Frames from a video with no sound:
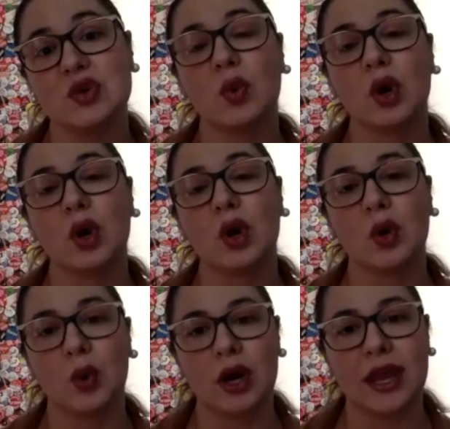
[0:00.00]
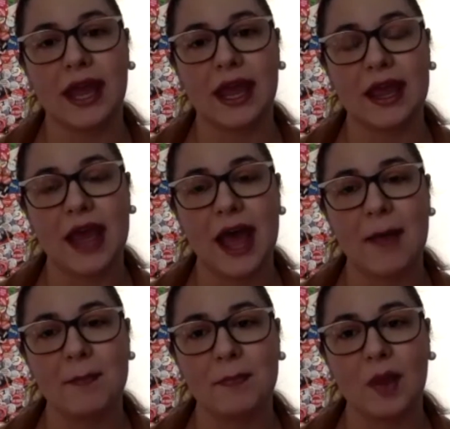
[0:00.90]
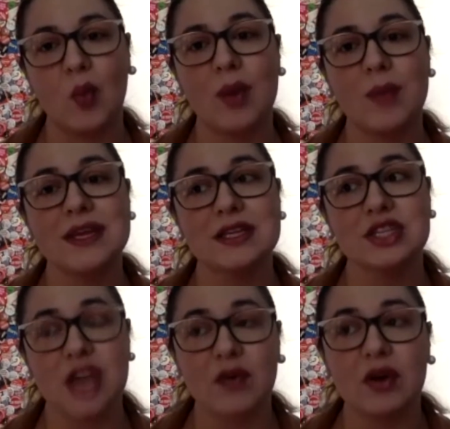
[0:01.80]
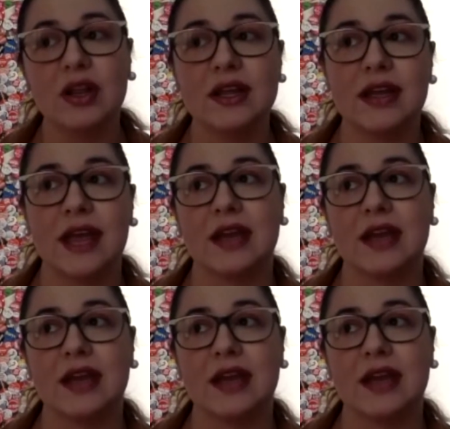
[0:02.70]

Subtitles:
were working, women in general and